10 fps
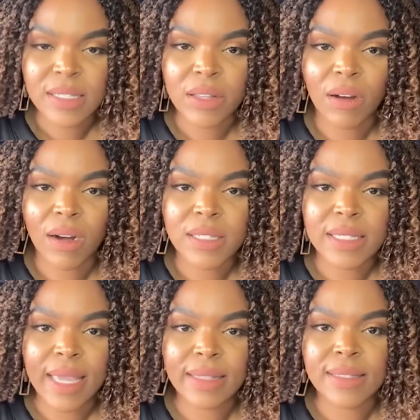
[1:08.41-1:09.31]
there are
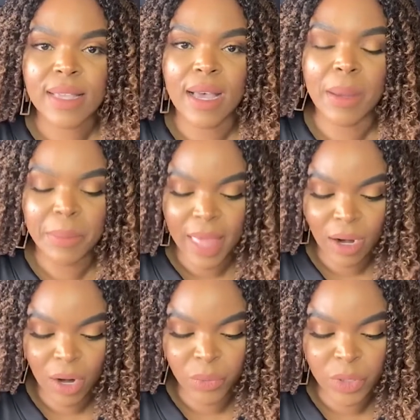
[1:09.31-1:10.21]
states that
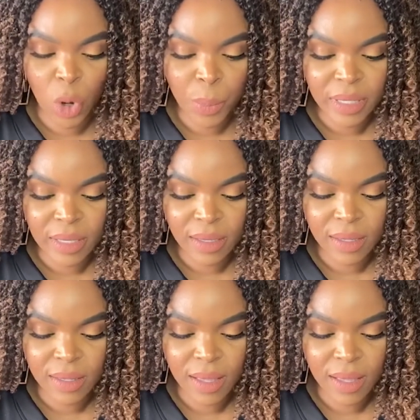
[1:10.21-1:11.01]
are reopening